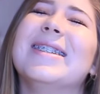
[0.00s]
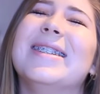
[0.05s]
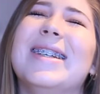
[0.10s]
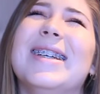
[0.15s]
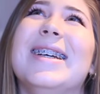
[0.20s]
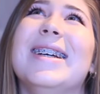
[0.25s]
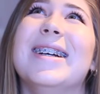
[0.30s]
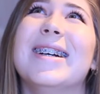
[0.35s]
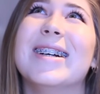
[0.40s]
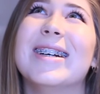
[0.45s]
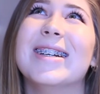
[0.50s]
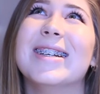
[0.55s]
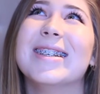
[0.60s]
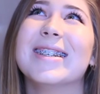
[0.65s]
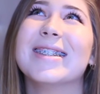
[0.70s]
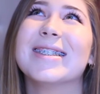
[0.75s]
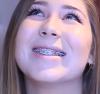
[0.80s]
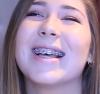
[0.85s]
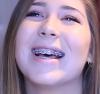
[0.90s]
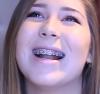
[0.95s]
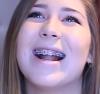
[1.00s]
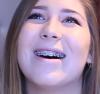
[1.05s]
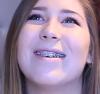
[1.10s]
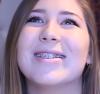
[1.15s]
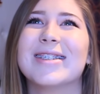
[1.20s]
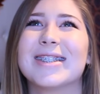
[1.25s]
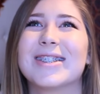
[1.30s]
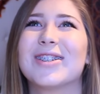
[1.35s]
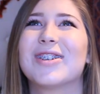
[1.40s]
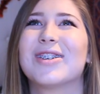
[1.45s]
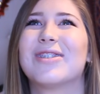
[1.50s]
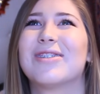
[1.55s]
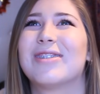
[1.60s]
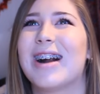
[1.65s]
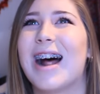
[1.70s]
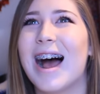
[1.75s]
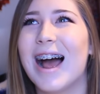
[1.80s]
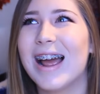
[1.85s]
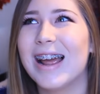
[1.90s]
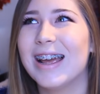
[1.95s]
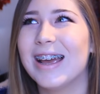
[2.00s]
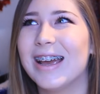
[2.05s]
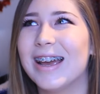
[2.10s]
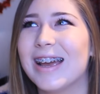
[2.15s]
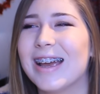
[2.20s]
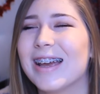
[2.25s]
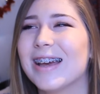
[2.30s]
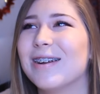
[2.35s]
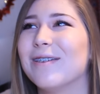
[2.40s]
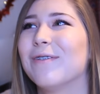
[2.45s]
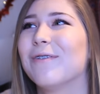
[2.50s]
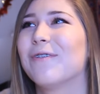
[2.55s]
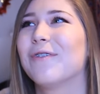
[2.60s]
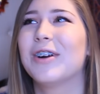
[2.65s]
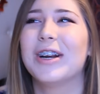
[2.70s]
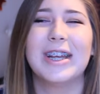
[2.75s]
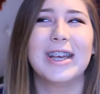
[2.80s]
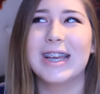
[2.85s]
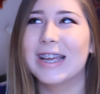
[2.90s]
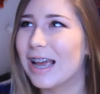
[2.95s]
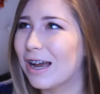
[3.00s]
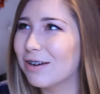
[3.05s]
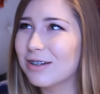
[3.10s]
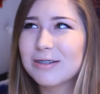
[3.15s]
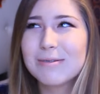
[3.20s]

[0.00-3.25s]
tears and I was crying and freaking out